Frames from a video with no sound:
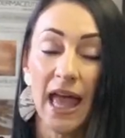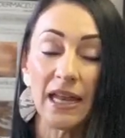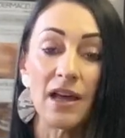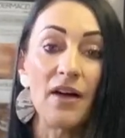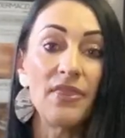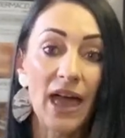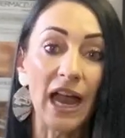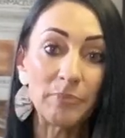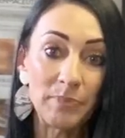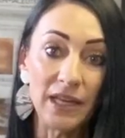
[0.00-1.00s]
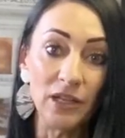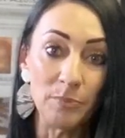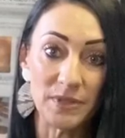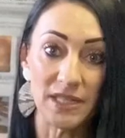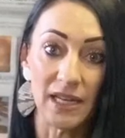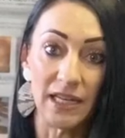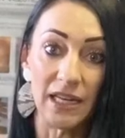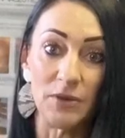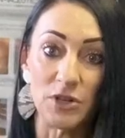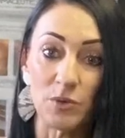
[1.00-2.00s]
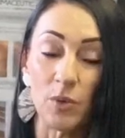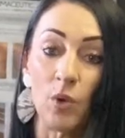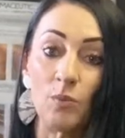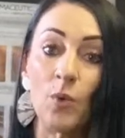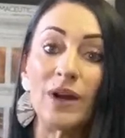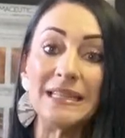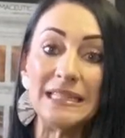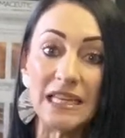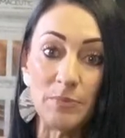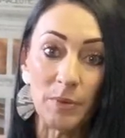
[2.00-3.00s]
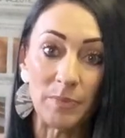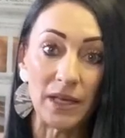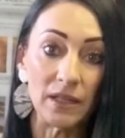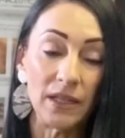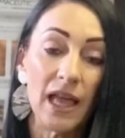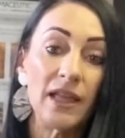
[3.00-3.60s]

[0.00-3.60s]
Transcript: Now that peel particularly, which we call more a deeper peel,